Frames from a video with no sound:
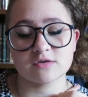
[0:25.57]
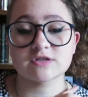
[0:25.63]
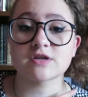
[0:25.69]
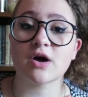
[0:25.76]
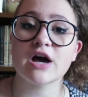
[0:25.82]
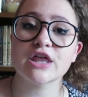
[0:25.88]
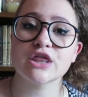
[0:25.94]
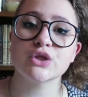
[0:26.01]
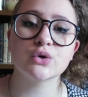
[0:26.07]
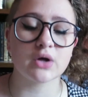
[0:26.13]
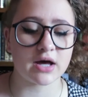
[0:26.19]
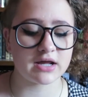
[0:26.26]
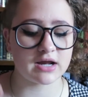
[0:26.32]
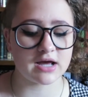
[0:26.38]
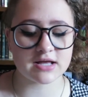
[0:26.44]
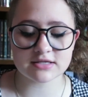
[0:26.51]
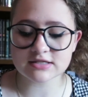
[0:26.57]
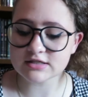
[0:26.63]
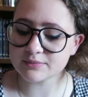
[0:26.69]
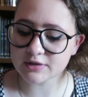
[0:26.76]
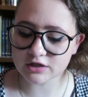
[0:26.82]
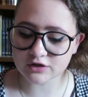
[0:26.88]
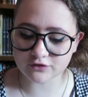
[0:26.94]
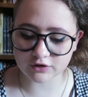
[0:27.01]
So I thought I'd answer
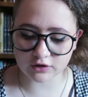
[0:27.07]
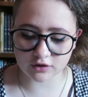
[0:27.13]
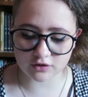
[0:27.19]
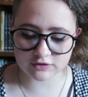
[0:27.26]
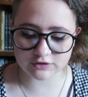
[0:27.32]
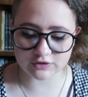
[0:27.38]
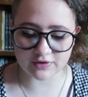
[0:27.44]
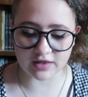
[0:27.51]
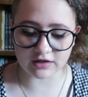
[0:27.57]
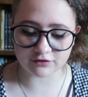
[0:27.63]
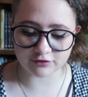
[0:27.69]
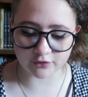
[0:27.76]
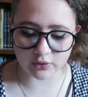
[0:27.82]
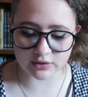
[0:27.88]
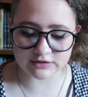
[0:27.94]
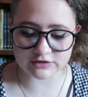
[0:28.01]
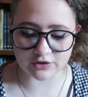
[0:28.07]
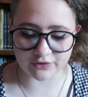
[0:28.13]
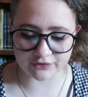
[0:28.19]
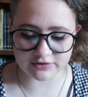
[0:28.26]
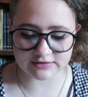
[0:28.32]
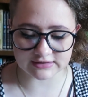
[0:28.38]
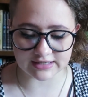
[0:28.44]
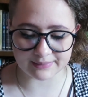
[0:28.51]
them in a video so that everyone's on
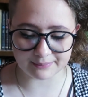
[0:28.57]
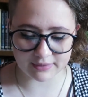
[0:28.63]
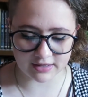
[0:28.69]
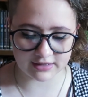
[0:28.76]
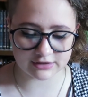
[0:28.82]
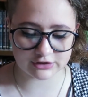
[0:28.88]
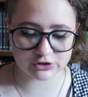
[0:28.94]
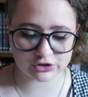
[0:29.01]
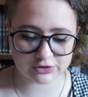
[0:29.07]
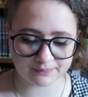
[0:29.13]
the same page.